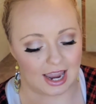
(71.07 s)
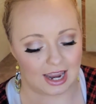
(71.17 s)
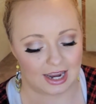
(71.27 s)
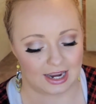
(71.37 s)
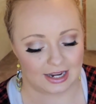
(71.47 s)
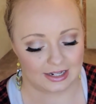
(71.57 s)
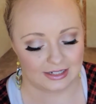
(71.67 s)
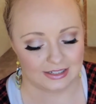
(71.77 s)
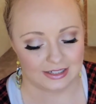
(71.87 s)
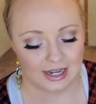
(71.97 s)

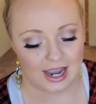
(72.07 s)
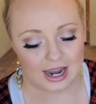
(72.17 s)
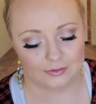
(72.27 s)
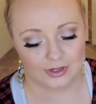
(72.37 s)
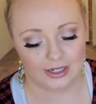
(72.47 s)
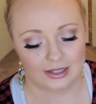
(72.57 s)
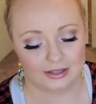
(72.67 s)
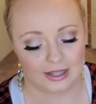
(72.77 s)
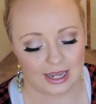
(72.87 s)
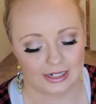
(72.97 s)
and I really
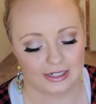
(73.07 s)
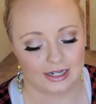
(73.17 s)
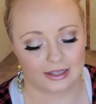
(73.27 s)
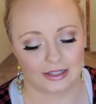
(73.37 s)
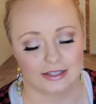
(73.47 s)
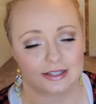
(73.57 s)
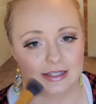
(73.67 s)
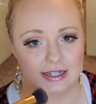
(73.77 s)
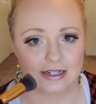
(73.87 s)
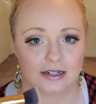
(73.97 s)
like the
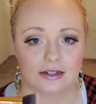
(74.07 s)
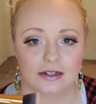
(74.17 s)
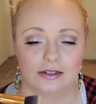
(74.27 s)
sleek